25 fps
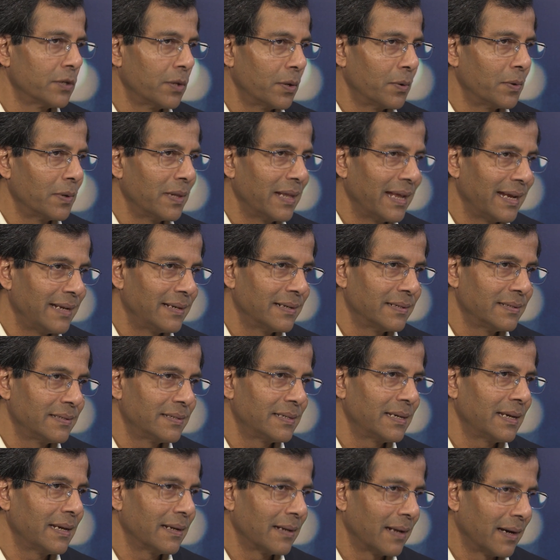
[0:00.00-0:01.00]
low
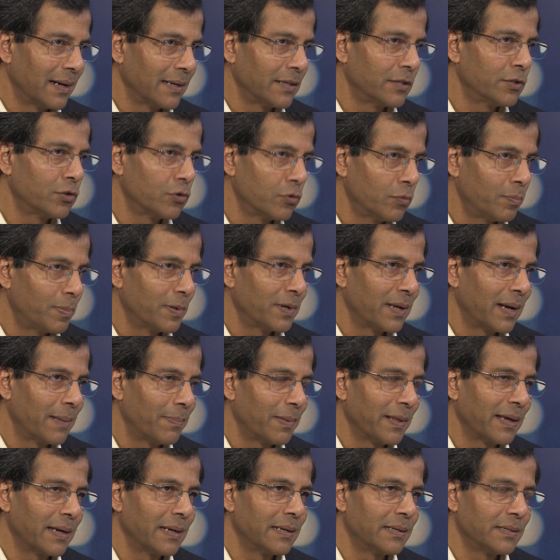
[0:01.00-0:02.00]
latency, and high throughput
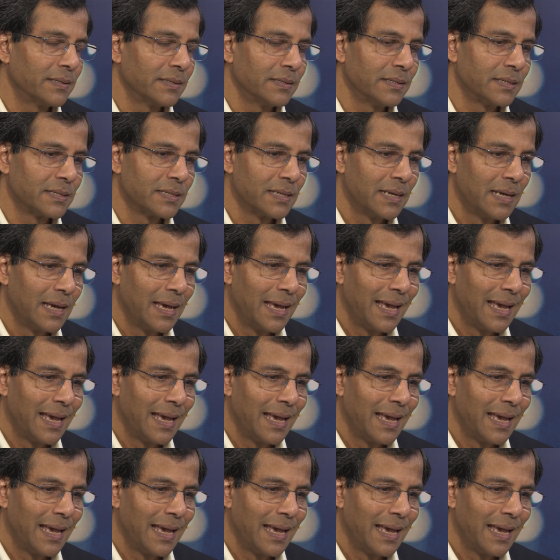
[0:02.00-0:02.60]
applications.